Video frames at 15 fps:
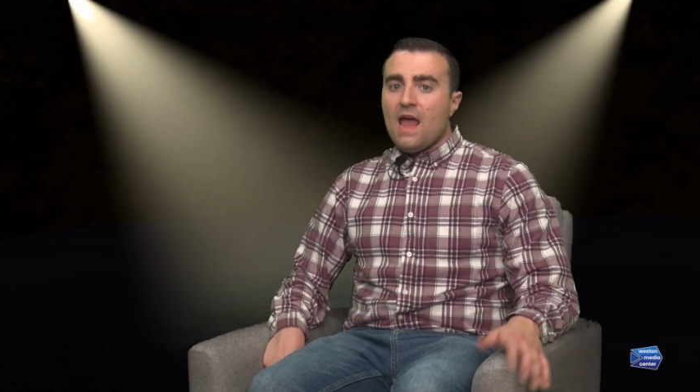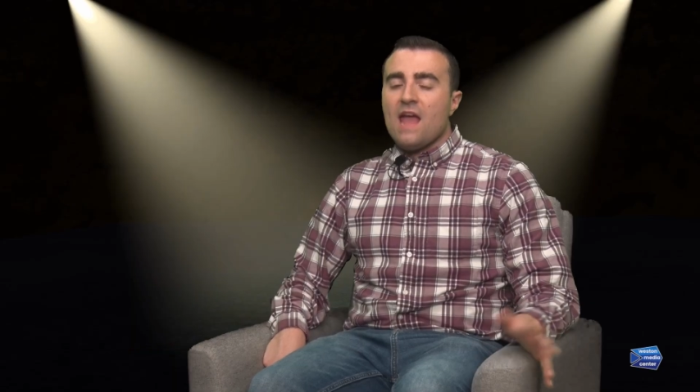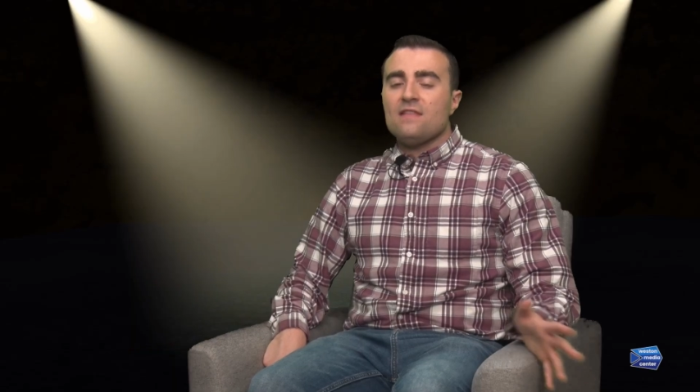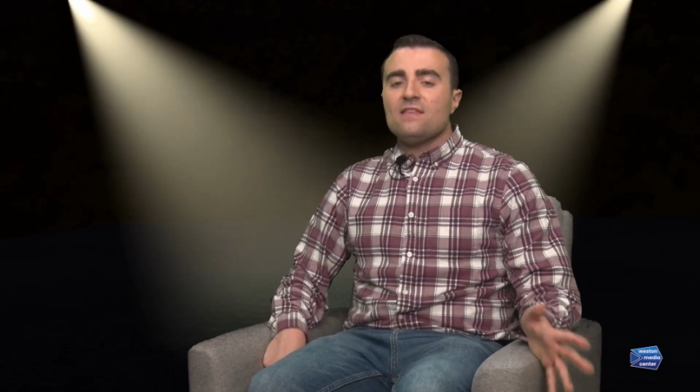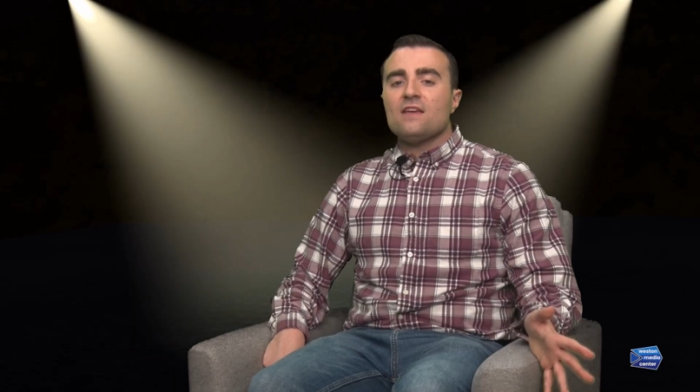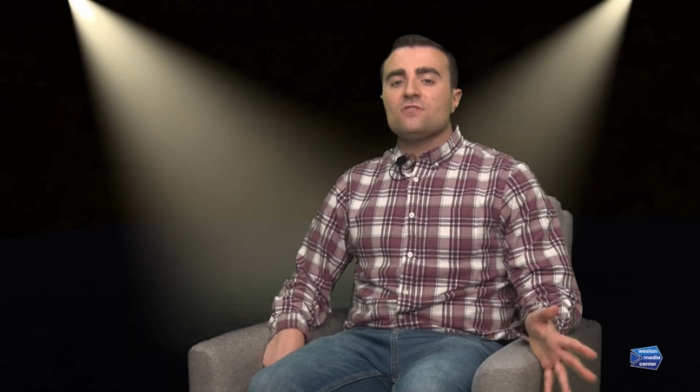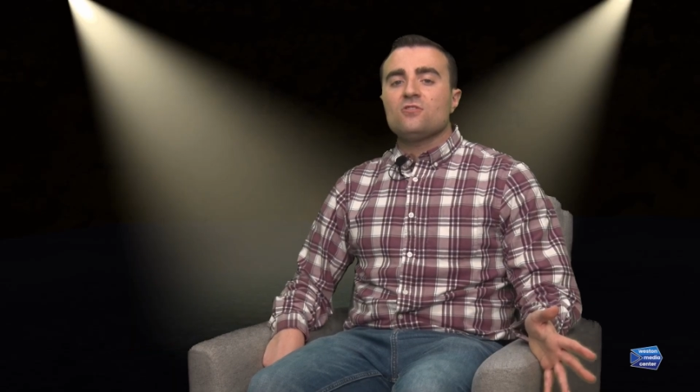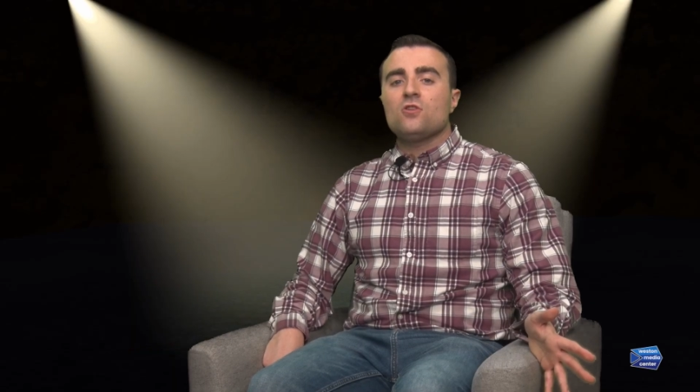And
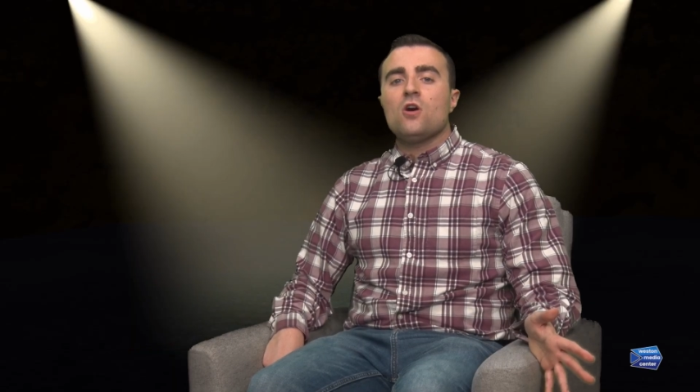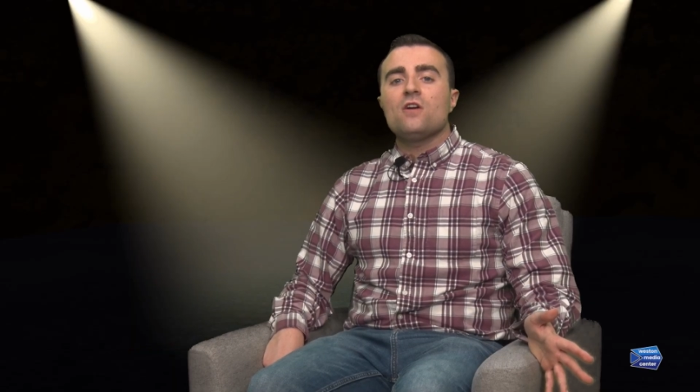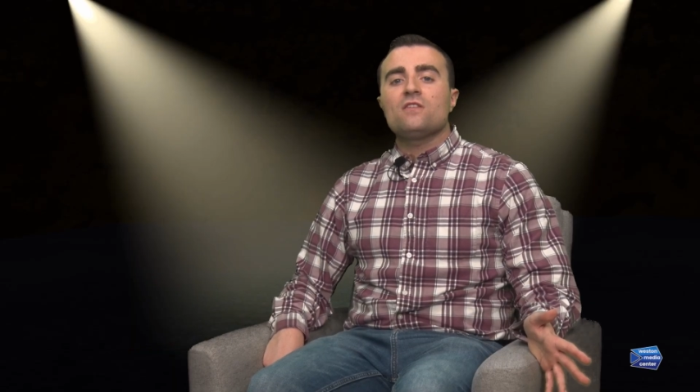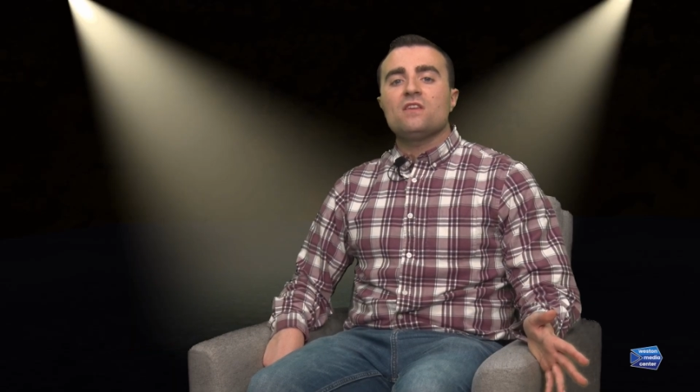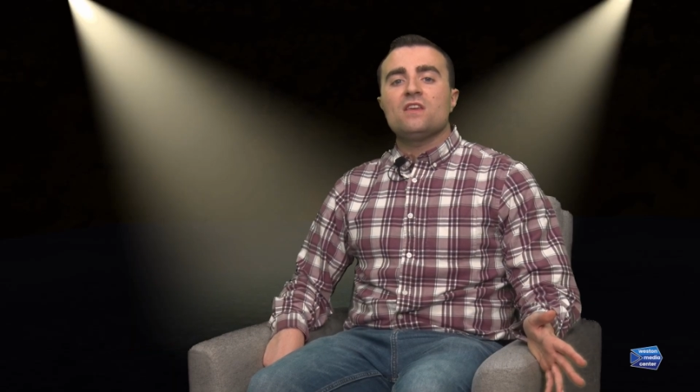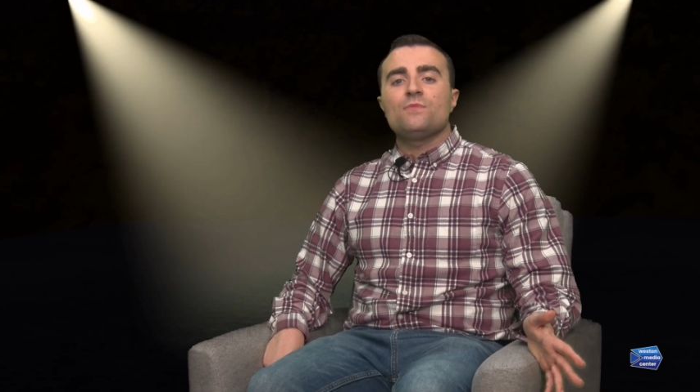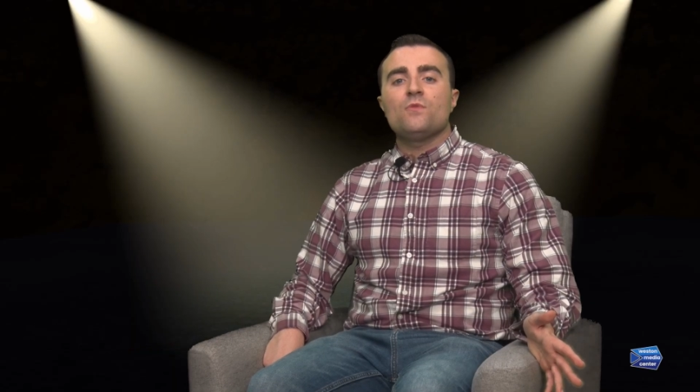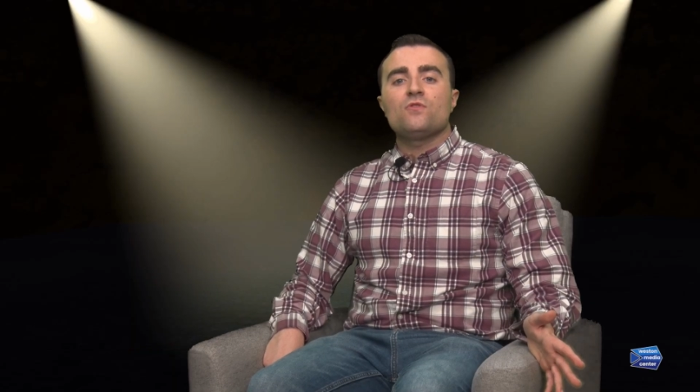Desert Hearts
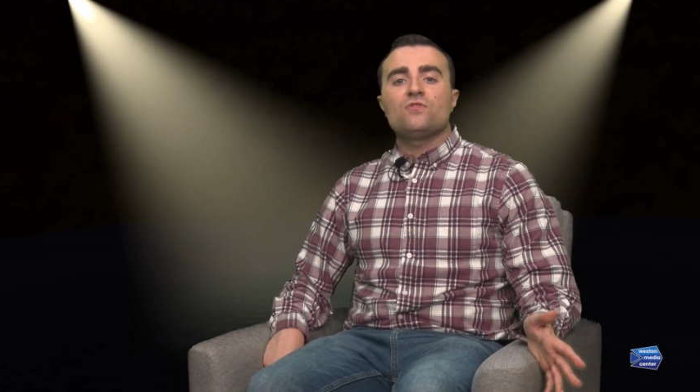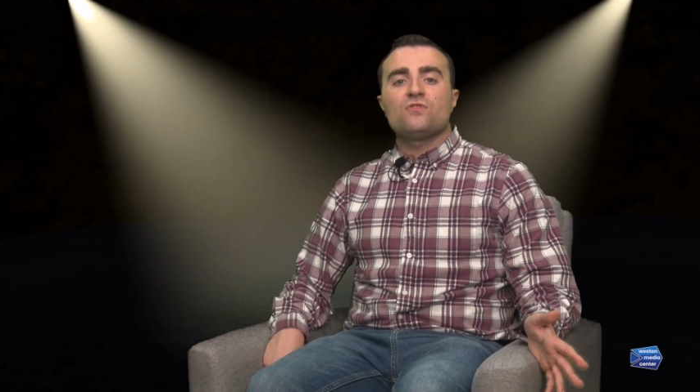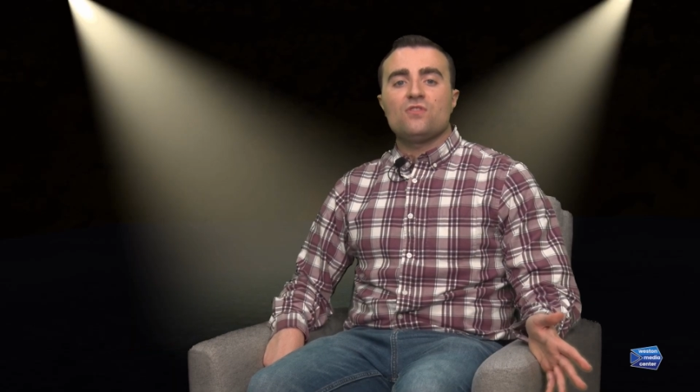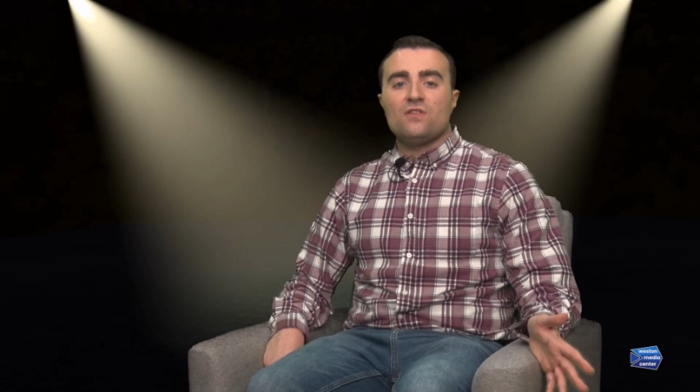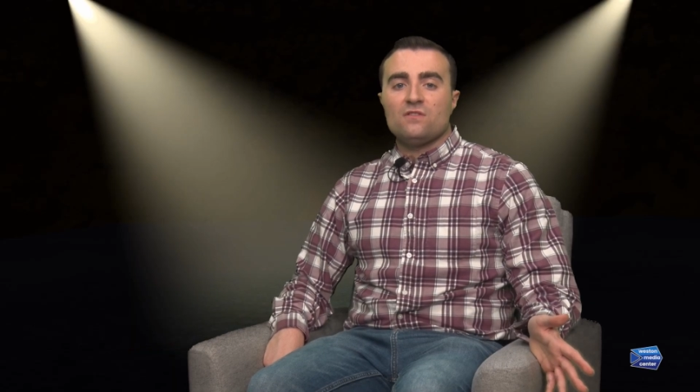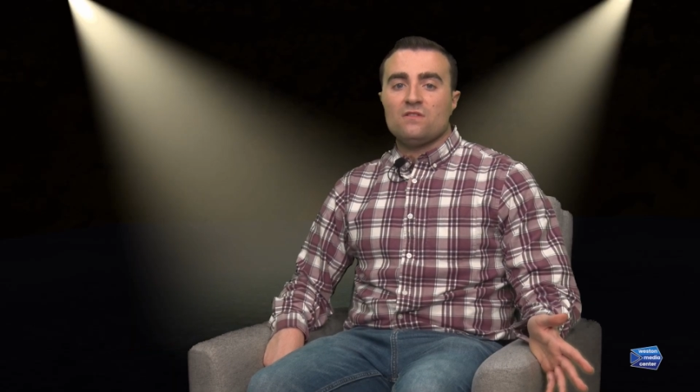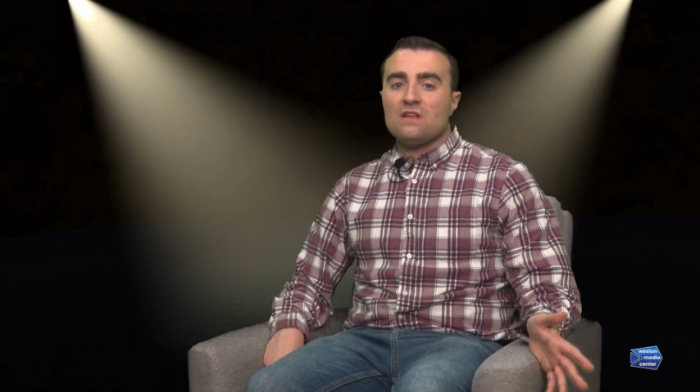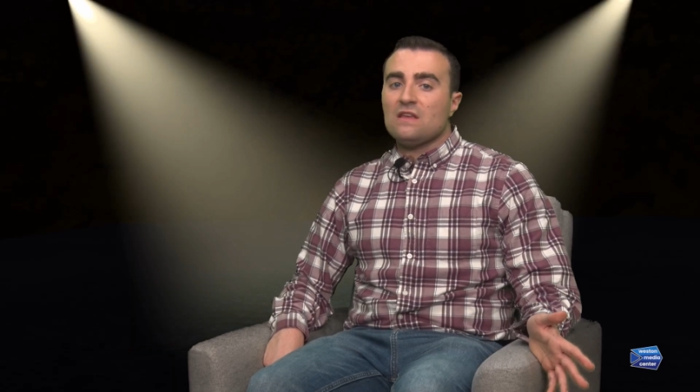is most
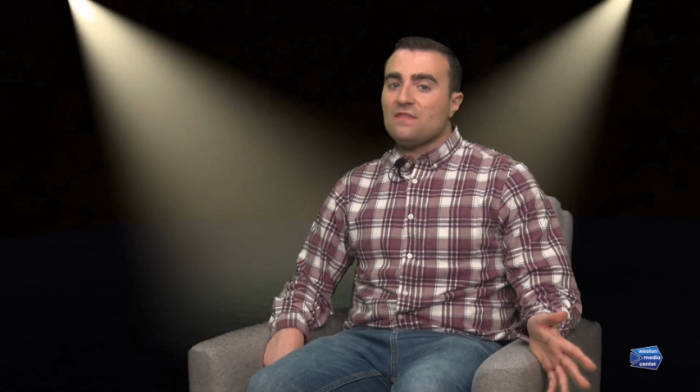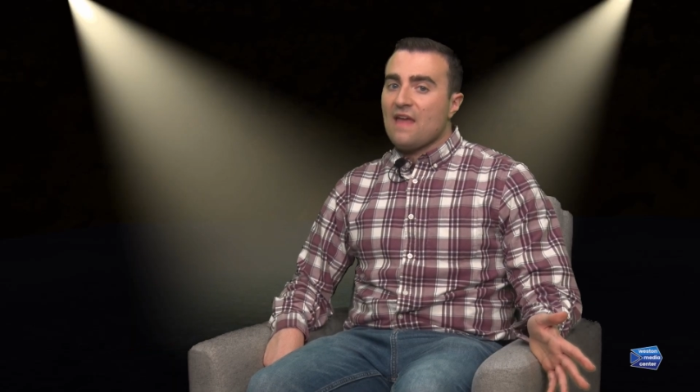certainly